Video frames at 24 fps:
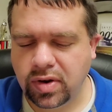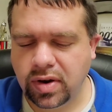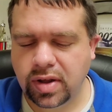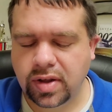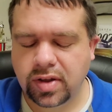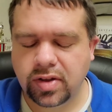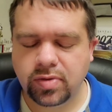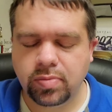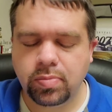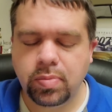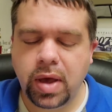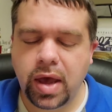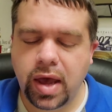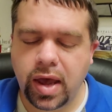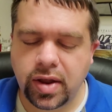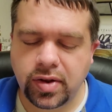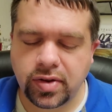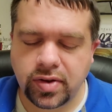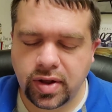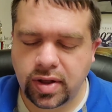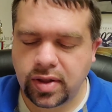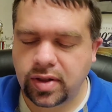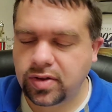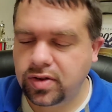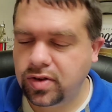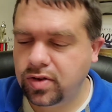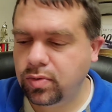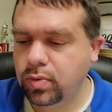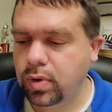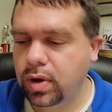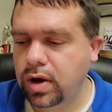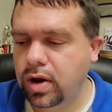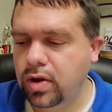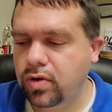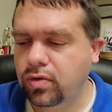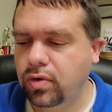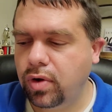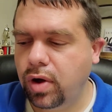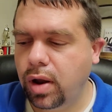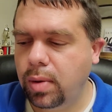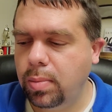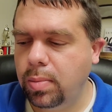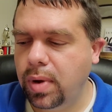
is Maids, and this is written and drawn